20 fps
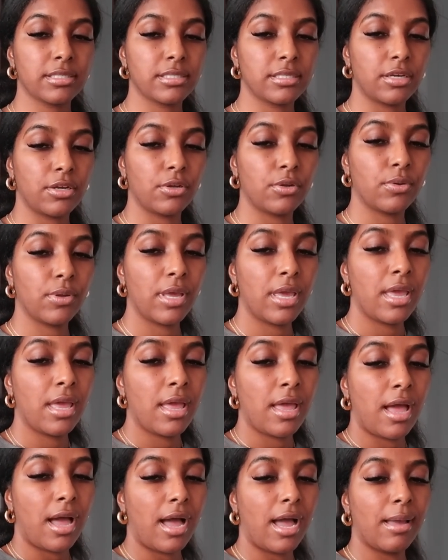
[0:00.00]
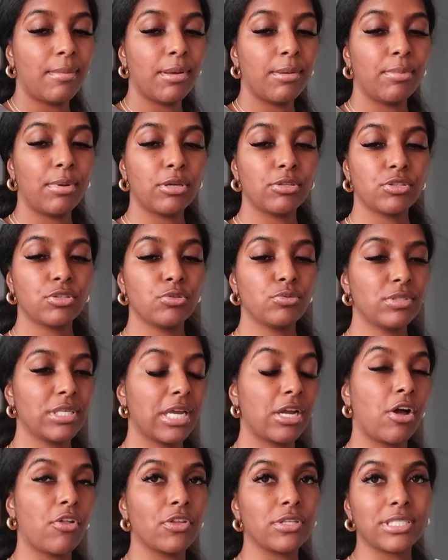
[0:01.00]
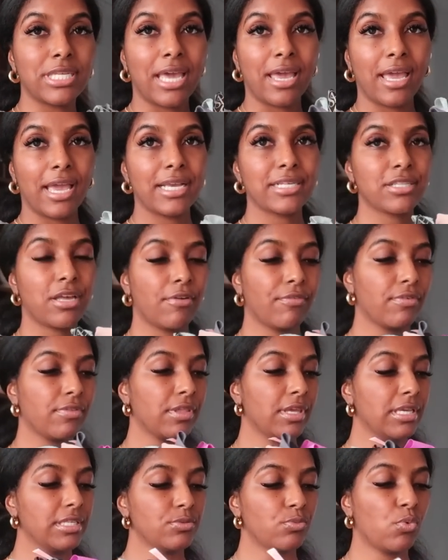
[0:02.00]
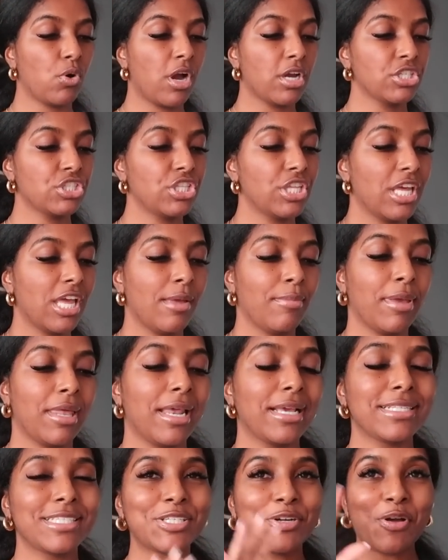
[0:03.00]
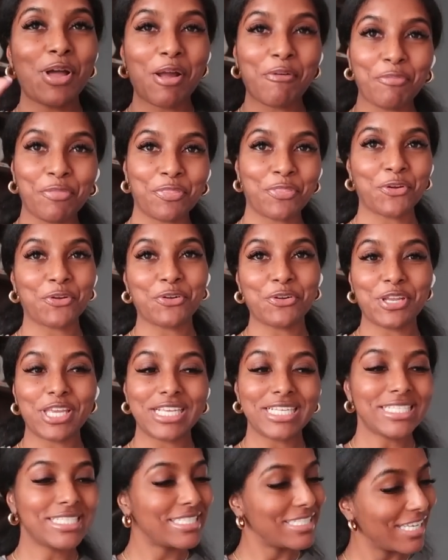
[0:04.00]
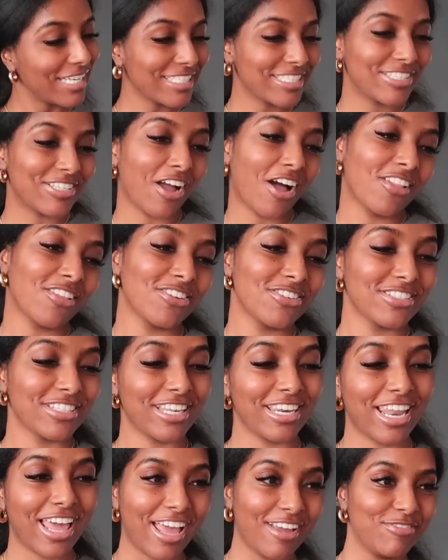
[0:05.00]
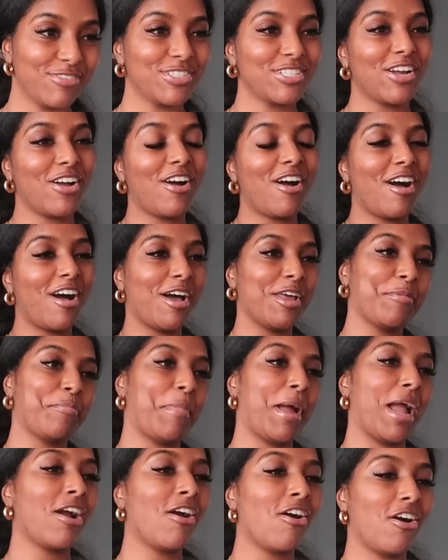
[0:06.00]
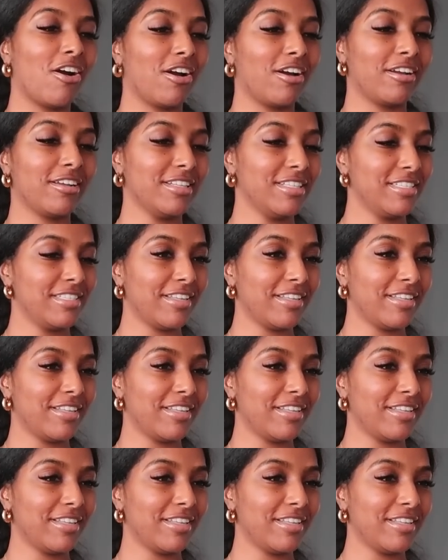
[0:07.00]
So I'm about to take all the tags off of these, wash them, and I still have thirty-six dollars left on card.